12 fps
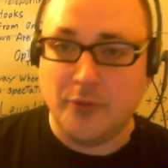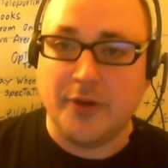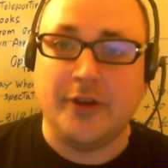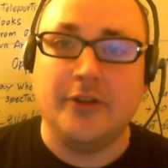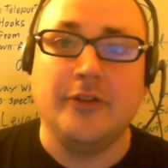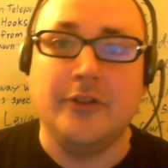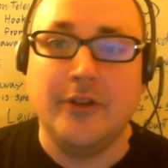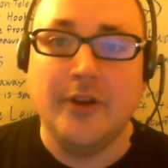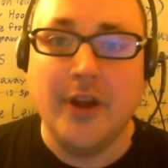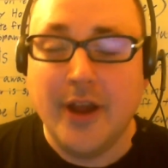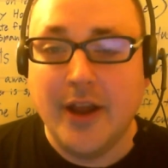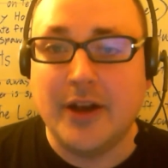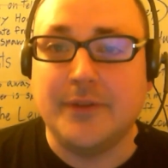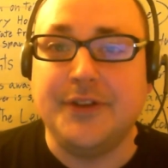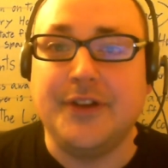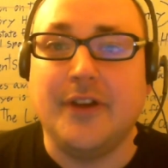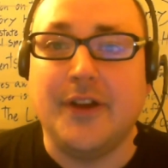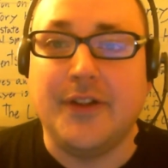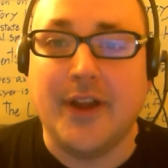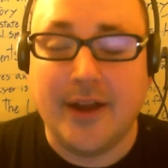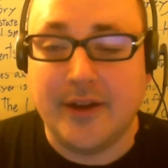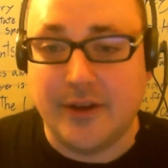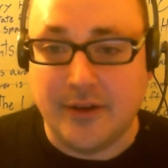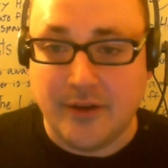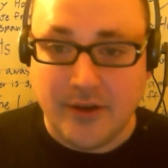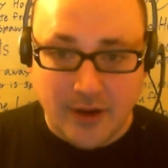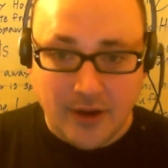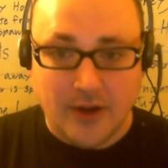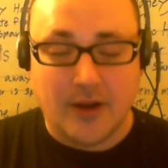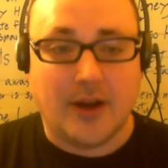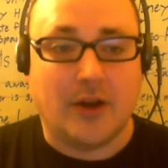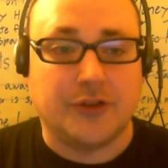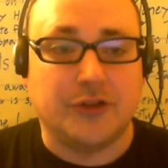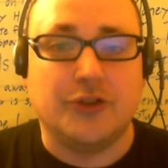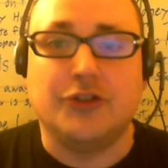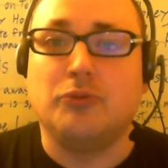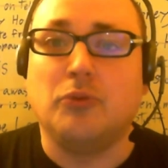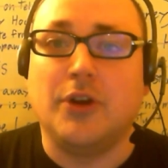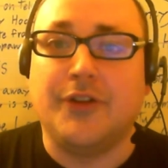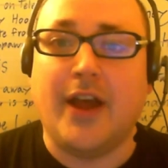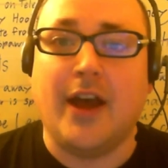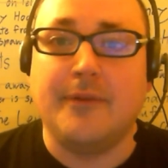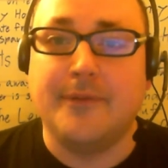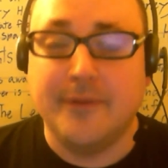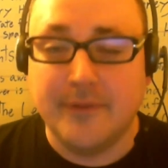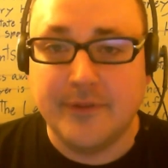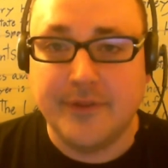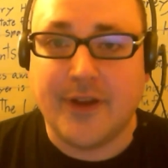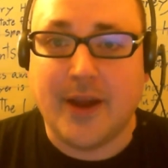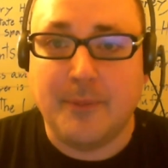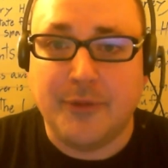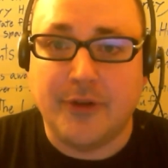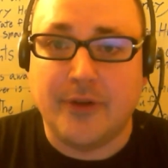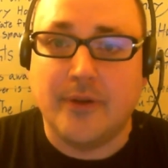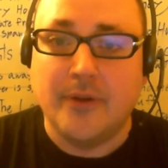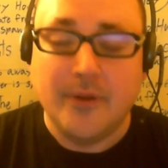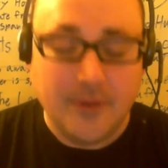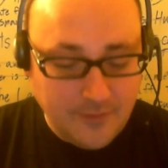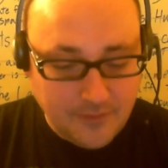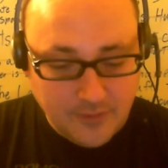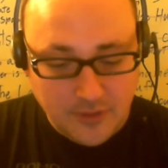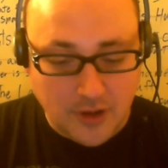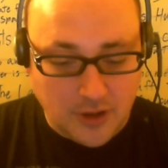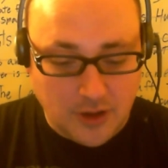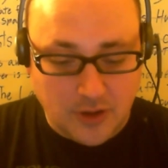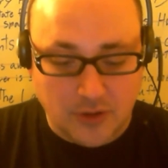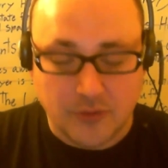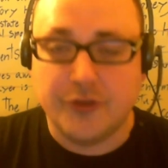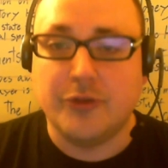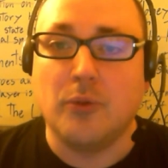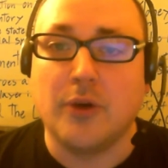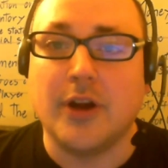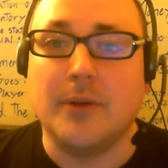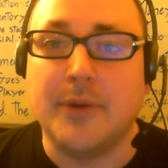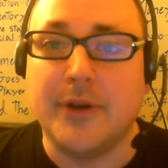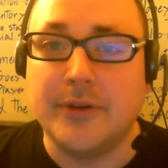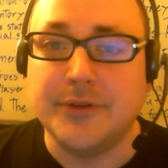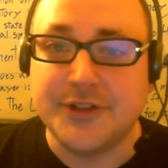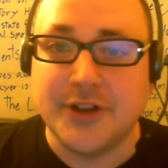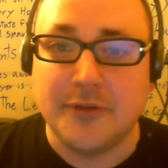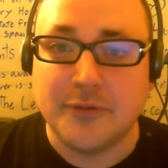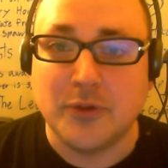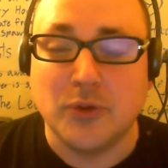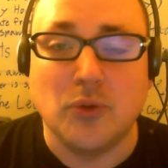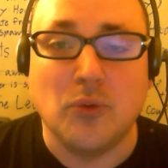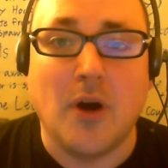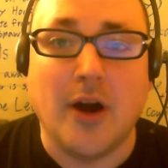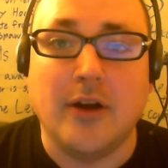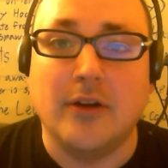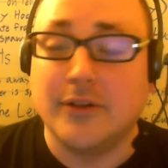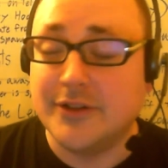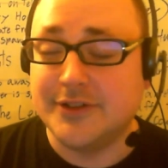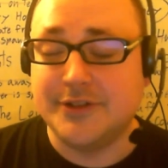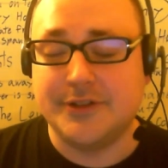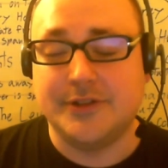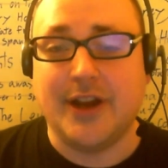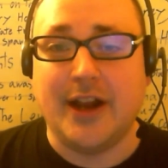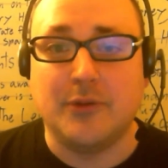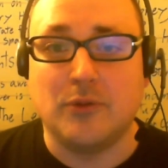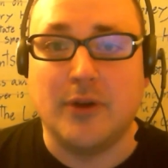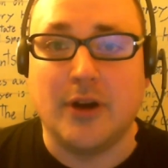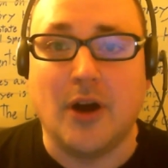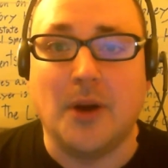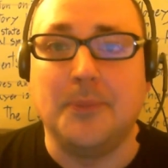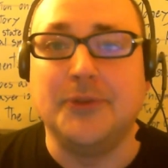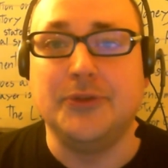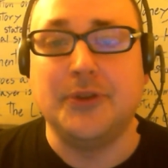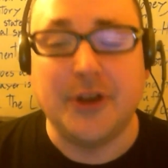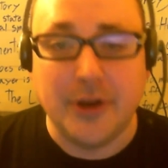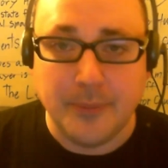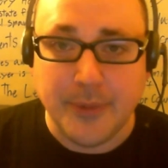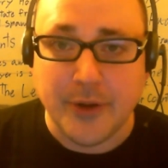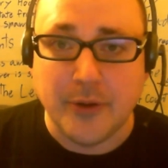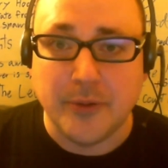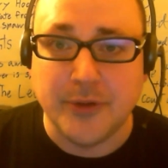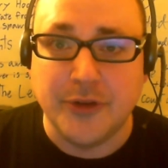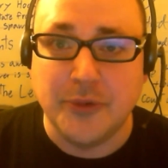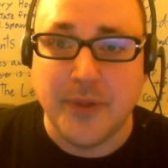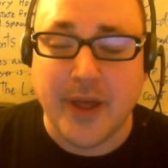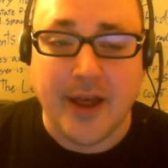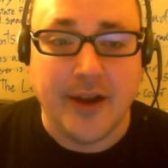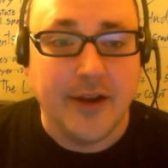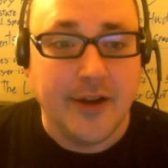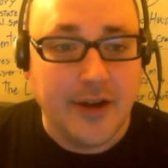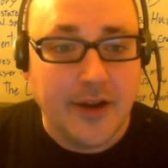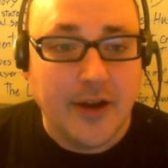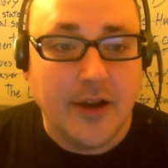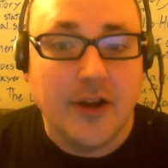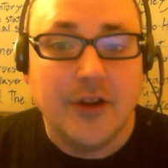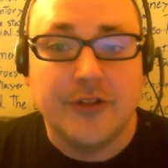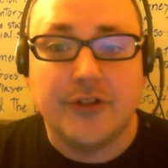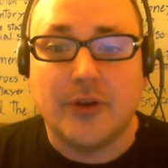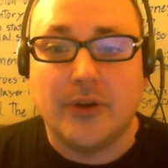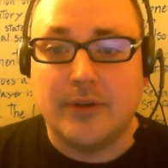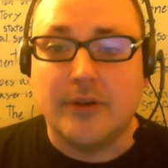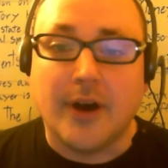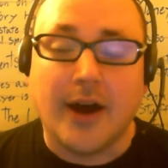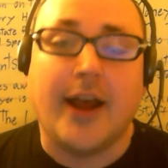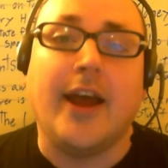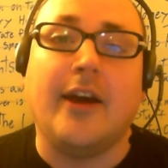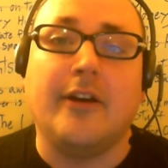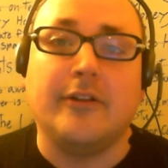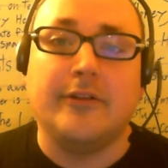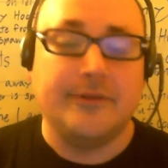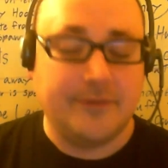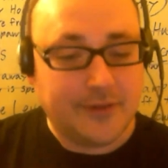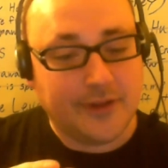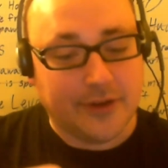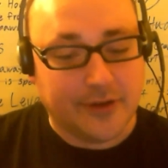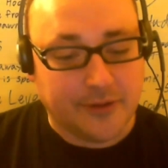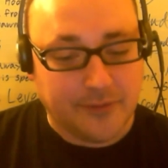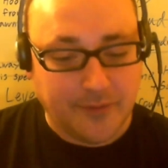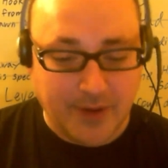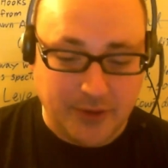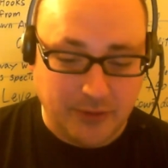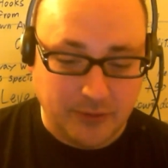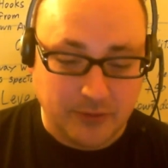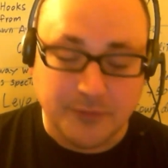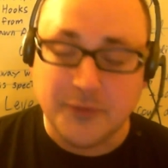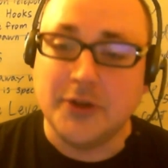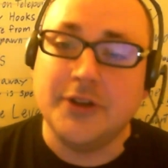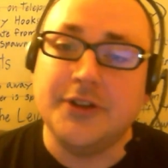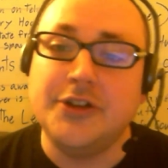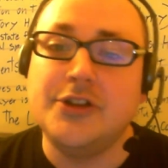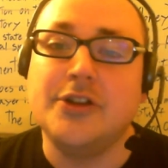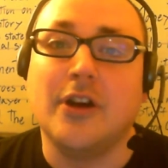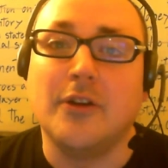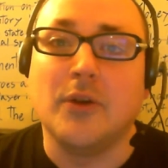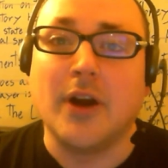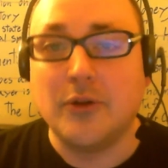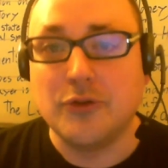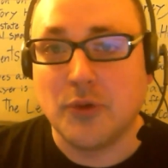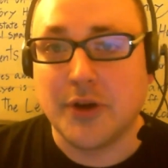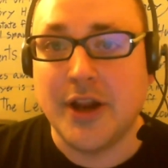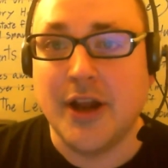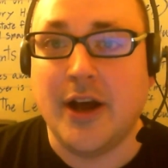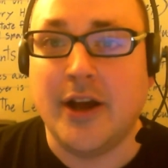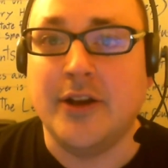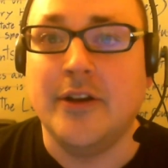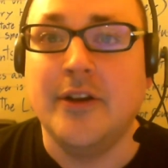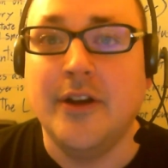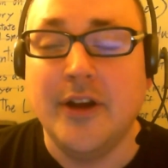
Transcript: being everything like that, and I also just wanted to have time to work on my own stuff for a little while because it's kind of a rare opportunity to be able to do that. So I have the final footage of what I was working on